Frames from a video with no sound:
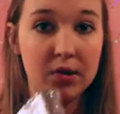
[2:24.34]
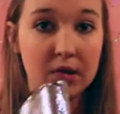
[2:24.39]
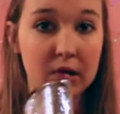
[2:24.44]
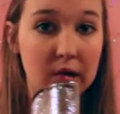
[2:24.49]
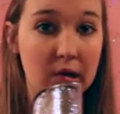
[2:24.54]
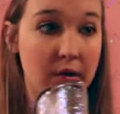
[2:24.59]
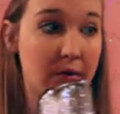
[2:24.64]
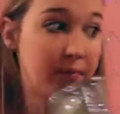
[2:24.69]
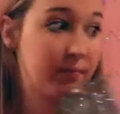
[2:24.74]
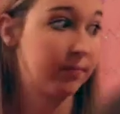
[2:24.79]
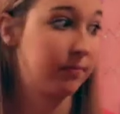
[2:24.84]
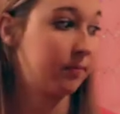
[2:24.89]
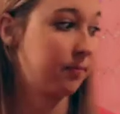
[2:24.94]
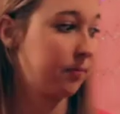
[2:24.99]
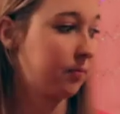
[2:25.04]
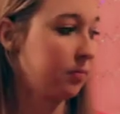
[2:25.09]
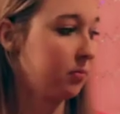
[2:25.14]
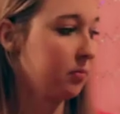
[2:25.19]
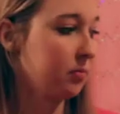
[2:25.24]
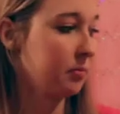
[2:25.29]
So
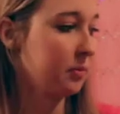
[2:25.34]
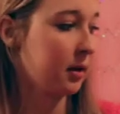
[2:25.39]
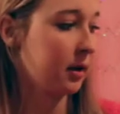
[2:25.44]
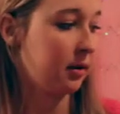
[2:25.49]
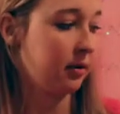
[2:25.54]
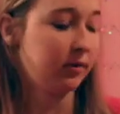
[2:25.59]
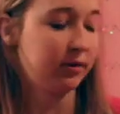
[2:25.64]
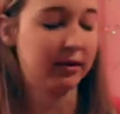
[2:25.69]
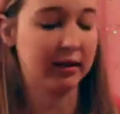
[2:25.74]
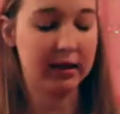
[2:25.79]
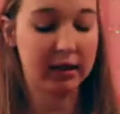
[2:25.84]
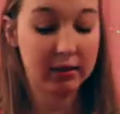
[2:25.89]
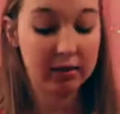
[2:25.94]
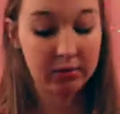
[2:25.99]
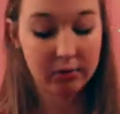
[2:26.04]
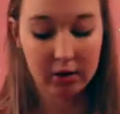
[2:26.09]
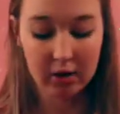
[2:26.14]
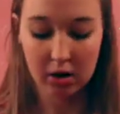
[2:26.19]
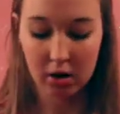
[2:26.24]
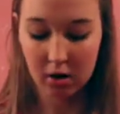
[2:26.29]
it's like
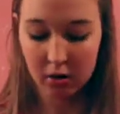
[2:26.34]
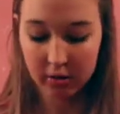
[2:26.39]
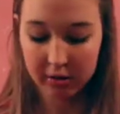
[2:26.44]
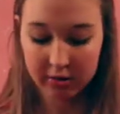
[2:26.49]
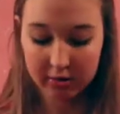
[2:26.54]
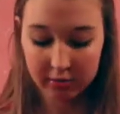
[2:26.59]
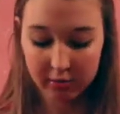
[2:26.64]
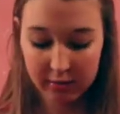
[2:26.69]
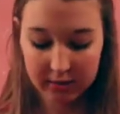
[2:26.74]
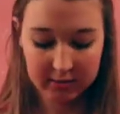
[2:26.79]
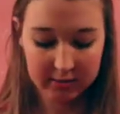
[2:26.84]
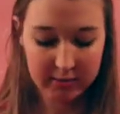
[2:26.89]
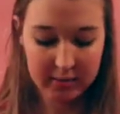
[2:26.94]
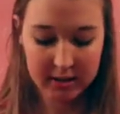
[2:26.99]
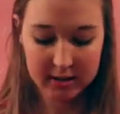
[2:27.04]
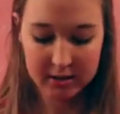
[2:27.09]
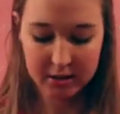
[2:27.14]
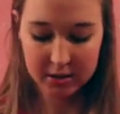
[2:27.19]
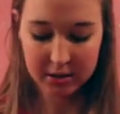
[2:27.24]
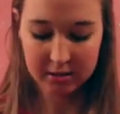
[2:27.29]
$3. It wasn't
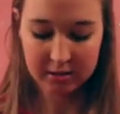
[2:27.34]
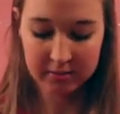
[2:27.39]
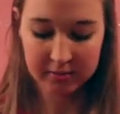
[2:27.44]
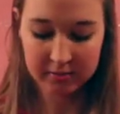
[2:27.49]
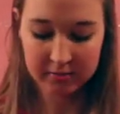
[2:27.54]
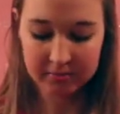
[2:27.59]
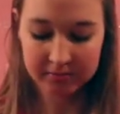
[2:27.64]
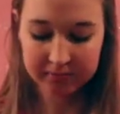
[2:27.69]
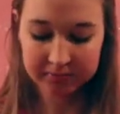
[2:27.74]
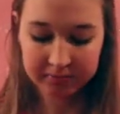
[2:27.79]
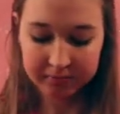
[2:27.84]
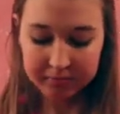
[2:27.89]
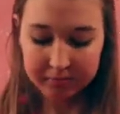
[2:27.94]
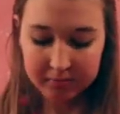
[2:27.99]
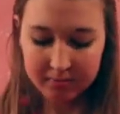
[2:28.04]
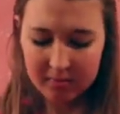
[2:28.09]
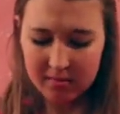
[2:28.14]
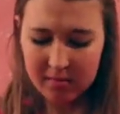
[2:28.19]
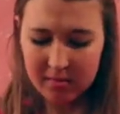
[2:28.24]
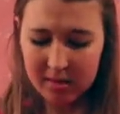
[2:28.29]
much.
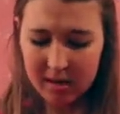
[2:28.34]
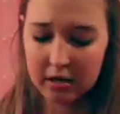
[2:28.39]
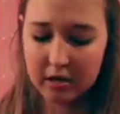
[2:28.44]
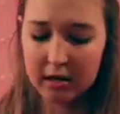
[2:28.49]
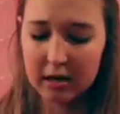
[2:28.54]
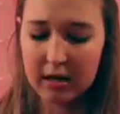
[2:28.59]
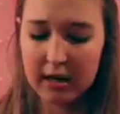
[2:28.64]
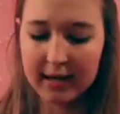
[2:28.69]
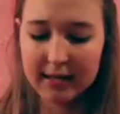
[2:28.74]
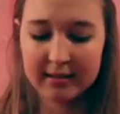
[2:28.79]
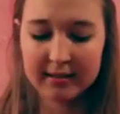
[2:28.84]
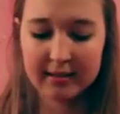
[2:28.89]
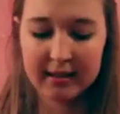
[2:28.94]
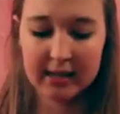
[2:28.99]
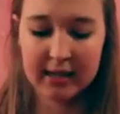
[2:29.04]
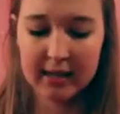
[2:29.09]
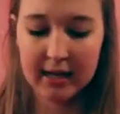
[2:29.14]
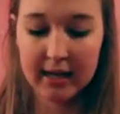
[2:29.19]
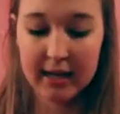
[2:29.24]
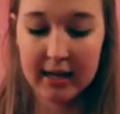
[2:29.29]
The next
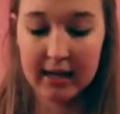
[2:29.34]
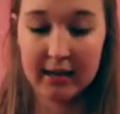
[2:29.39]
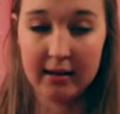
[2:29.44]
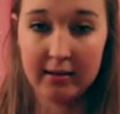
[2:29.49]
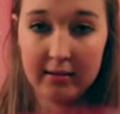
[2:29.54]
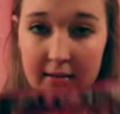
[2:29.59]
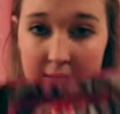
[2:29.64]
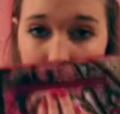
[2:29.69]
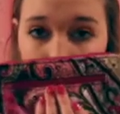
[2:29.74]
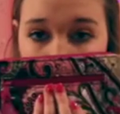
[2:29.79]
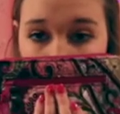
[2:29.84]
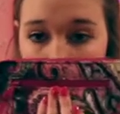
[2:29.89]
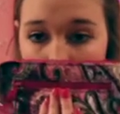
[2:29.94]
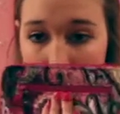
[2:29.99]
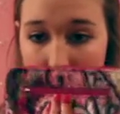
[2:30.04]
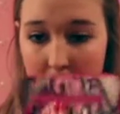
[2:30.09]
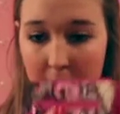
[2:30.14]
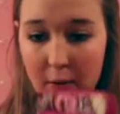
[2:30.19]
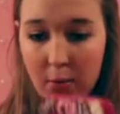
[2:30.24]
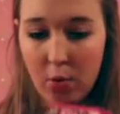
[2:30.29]
thing is
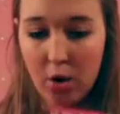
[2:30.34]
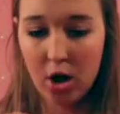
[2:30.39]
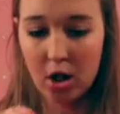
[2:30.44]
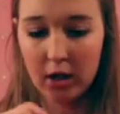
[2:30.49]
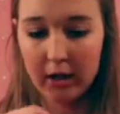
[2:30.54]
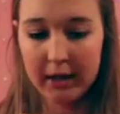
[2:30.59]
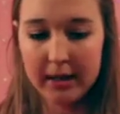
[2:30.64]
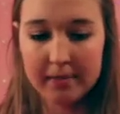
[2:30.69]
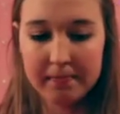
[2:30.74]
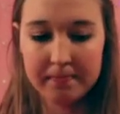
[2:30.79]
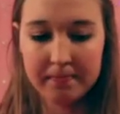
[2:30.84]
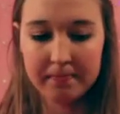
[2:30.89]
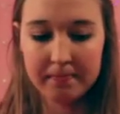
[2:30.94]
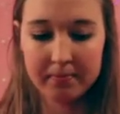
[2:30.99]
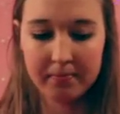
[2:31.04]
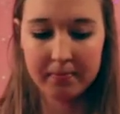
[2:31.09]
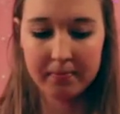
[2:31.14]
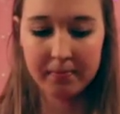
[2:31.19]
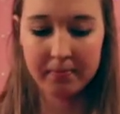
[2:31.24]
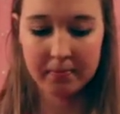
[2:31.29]
my wallet.
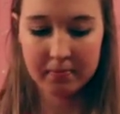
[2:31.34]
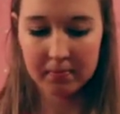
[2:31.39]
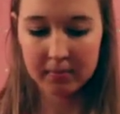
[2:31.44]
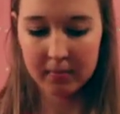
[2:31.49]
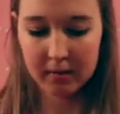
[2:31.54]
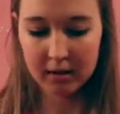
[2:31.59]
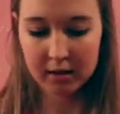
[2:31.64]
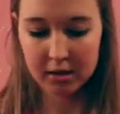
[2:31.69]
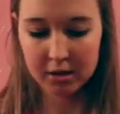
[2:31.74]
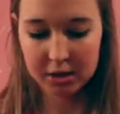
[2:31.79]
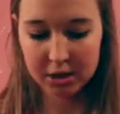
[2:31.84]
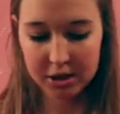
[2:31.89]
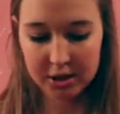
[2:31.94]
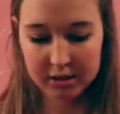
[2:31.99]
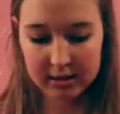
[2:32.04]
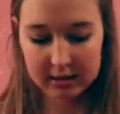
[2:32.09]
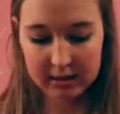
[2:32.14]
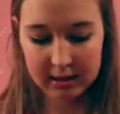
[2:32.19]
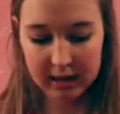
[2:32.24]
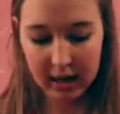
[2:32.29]

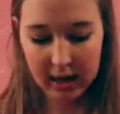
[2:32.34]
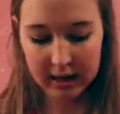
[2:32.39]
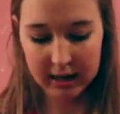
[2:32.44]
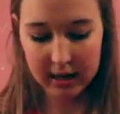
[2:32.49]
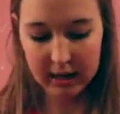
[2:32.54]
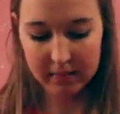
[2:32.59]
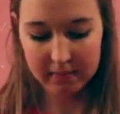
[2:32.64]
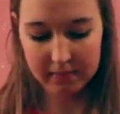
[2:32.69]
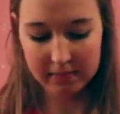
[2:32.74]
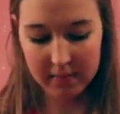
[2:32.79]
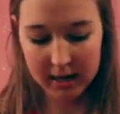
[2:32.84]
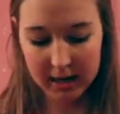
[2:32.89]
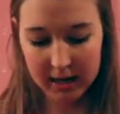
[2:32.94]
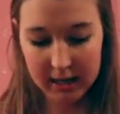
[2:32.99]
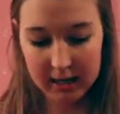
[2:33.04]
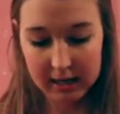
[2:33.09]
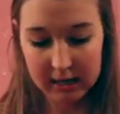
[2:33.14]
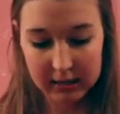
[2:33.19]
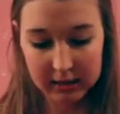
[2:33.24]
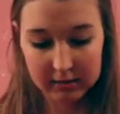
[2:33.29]
Just, I keep
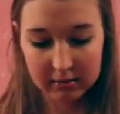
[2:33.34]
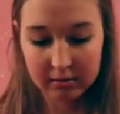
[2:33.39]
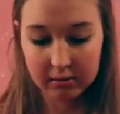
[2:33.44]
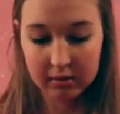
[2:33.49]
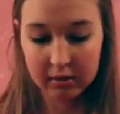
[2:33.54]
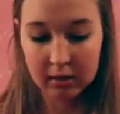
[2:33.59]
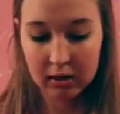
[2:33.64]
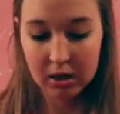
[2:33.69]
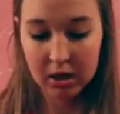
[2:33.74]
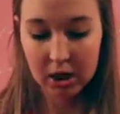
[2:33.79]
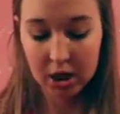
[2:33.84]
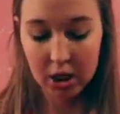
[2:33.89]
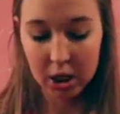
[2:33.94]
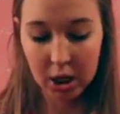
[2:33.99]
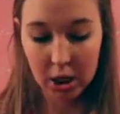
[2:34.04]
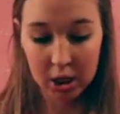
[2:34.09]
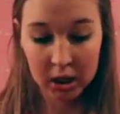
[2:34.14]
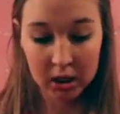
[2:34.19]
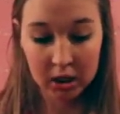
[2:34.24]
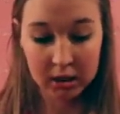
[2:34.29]
money and
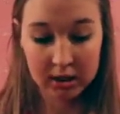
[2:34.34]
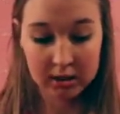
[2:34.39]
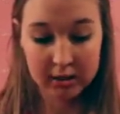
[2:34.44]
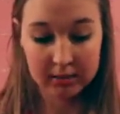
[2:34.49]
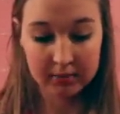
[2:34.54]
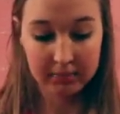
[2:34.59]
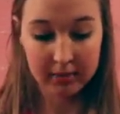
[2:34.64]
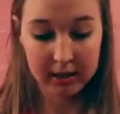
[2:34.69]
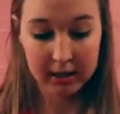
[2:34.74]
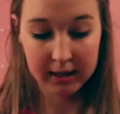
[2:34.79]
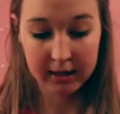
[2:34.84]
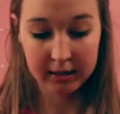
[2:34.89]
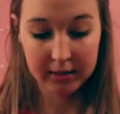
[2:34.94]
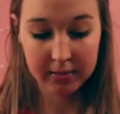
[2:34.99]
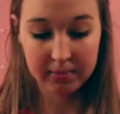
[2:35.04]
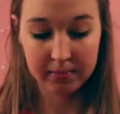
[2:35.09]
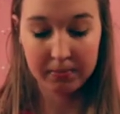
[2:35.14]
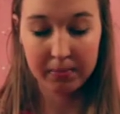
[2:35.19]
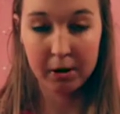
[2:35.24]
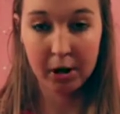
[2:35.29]
cards and my
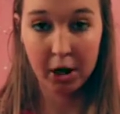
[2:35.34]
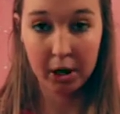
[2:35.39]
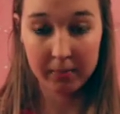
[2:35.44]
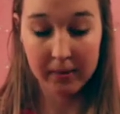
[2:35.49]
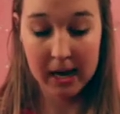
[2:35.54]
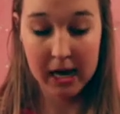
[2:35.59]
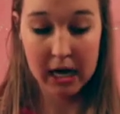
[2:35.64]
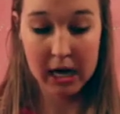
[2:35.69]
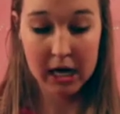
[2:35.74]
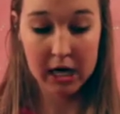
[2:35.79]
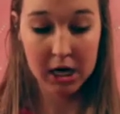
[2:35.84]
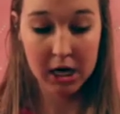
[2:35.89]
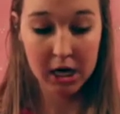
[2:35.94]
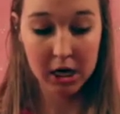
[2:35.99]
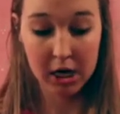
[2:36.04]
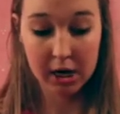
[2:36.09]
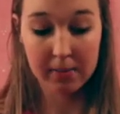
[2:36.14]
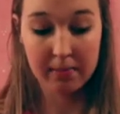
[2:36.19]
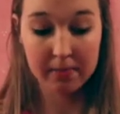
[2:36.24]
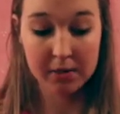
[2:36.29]
permit in
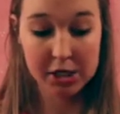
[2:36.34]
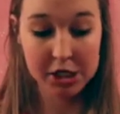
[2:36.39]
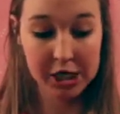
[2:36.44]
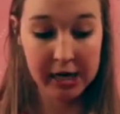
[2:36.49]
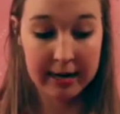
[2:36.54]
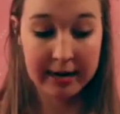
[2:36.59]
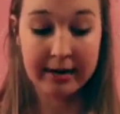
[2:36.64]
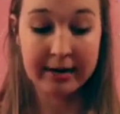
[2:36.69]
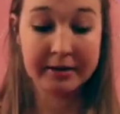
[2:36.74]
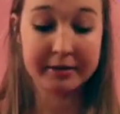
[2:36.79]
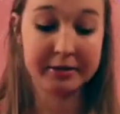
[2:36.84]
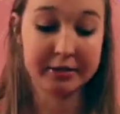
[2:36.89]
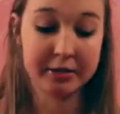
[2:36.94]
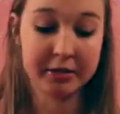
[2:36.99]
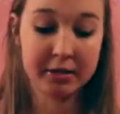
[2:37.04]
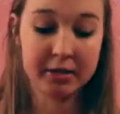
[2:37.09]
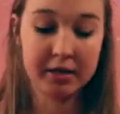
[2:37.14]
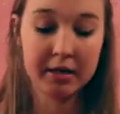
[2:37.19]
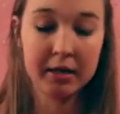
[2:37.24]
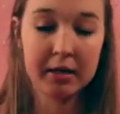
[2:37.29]
here and
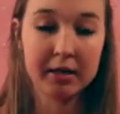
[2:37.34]
change.